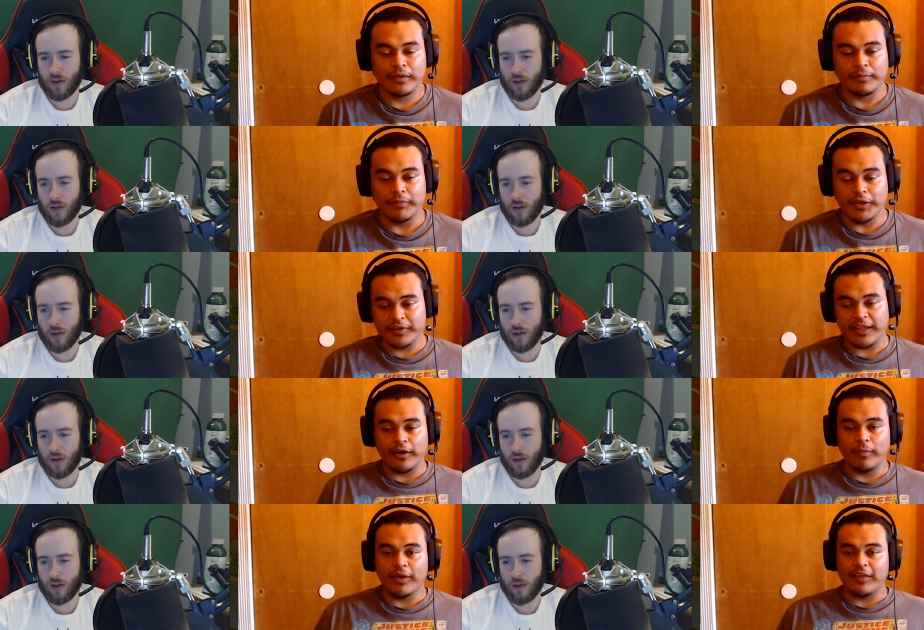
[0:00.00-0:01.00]
Speaker 1: Make sure that
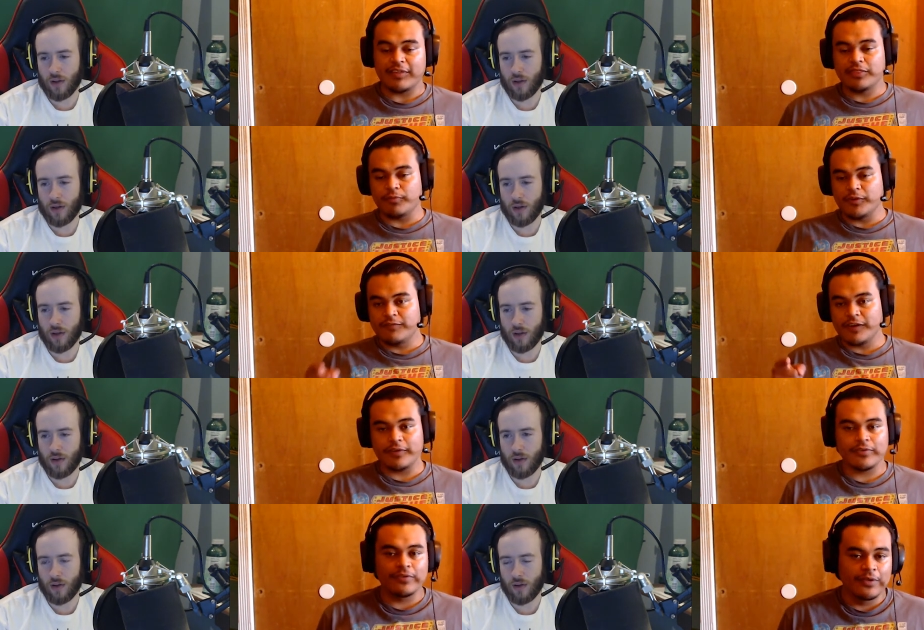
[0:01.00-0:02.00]
helmet had that three feathers.